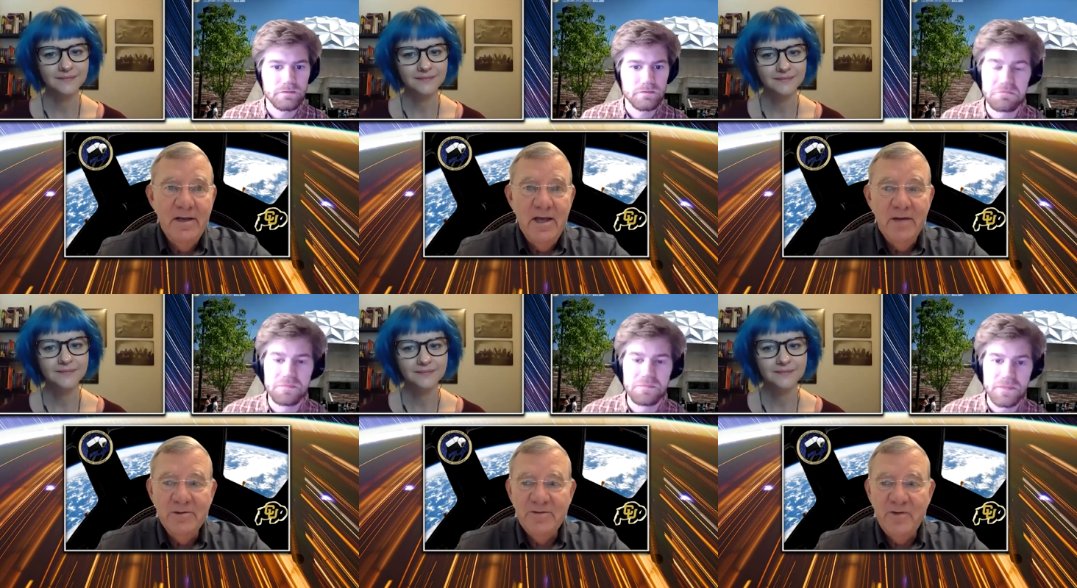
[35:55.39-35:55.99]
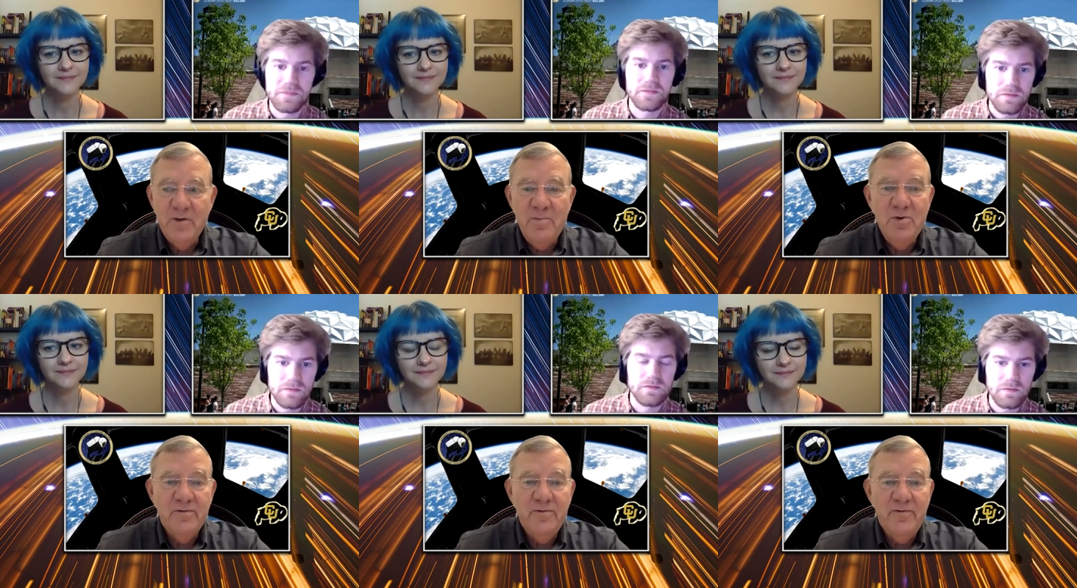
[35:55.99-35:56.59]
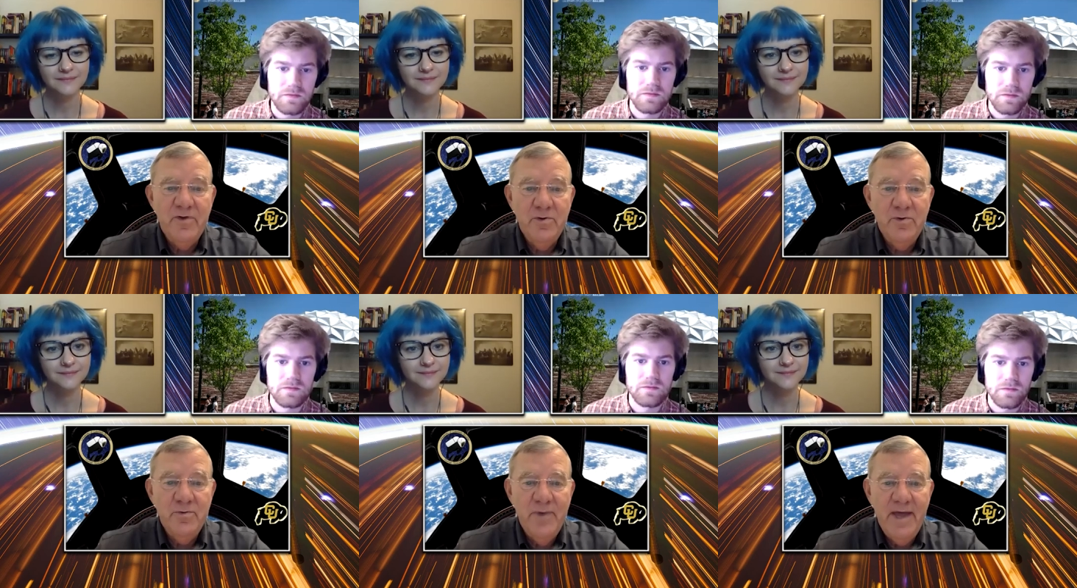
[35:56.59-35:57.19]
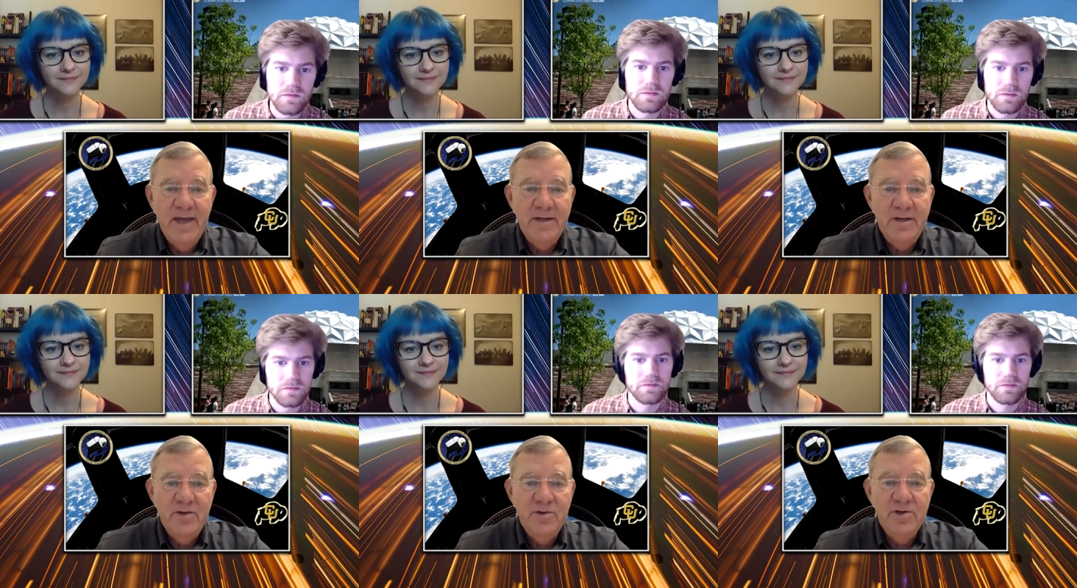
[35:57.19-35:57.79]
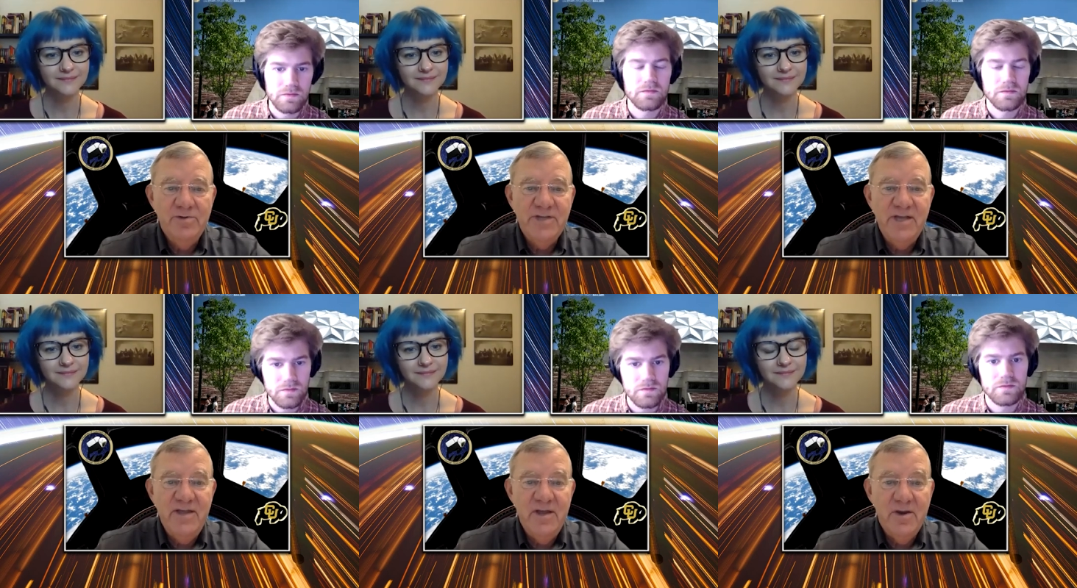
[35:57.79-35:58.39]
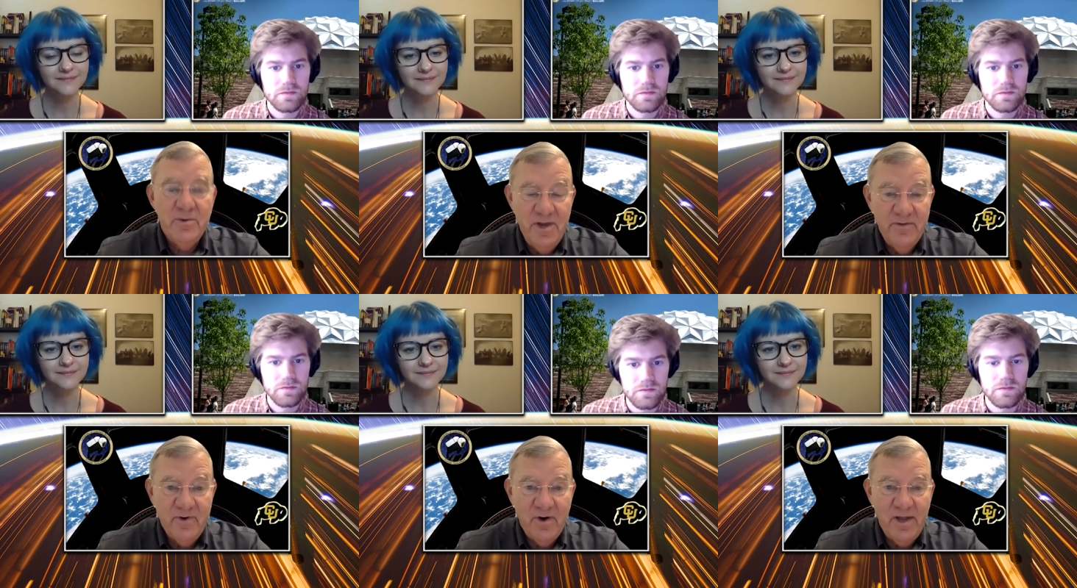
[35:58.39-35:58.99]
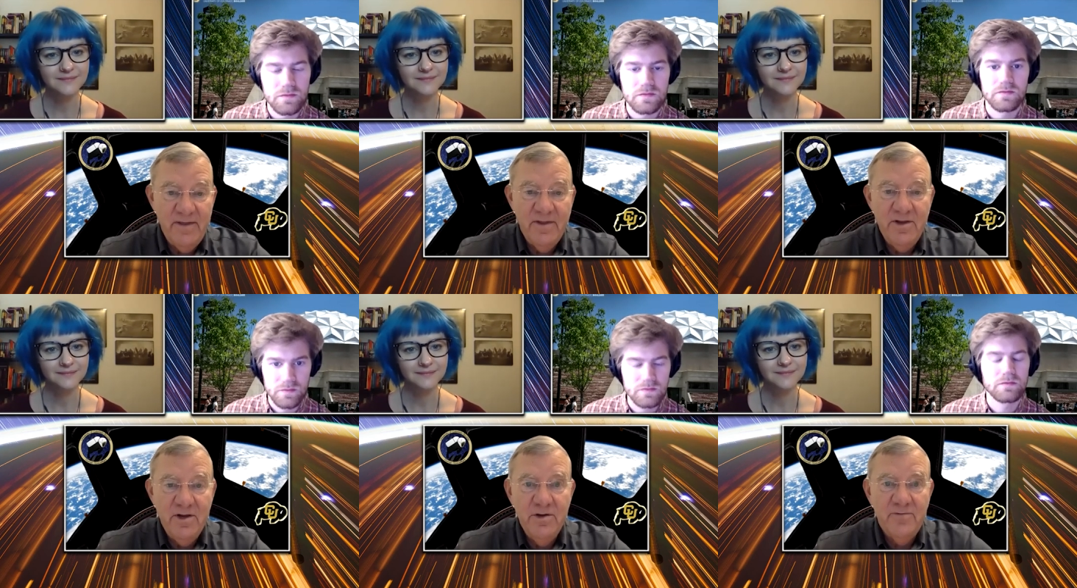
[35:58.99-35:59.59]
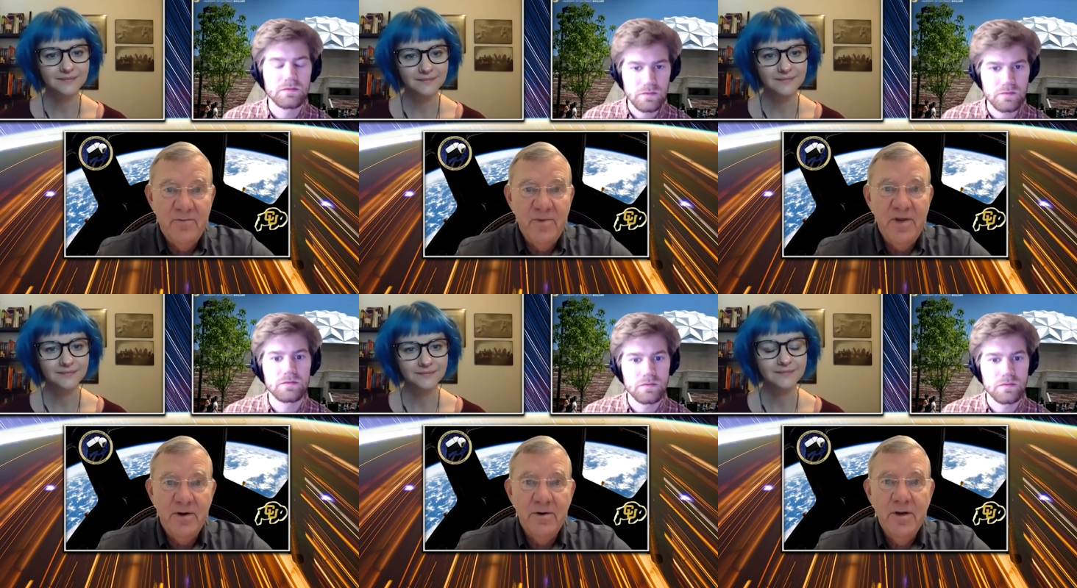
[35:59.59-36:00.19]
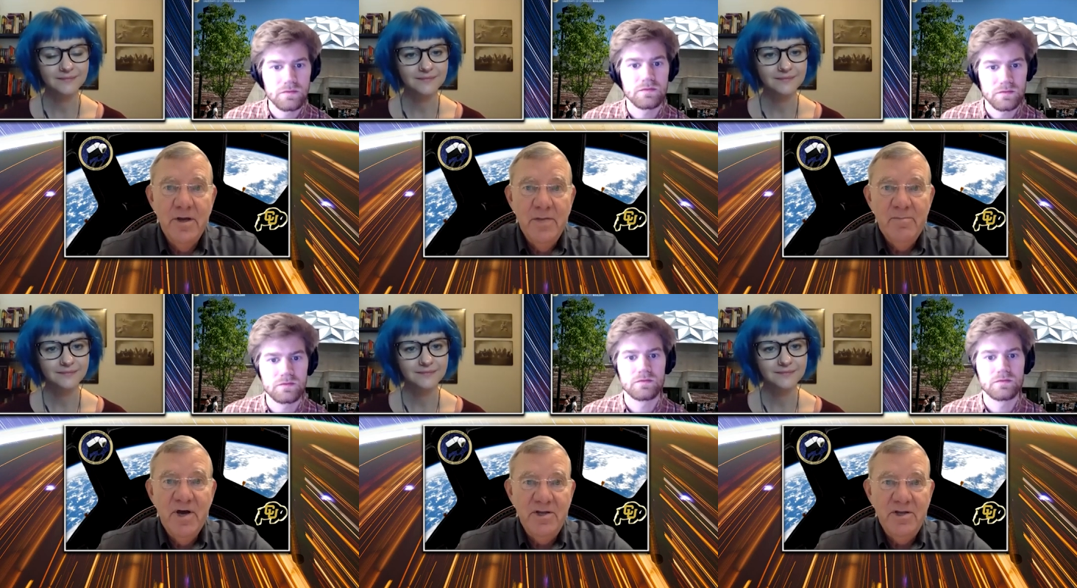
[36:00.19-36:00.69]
Speaker 1: It was a very beautiful view, and you do see the earth differently than you do from here. But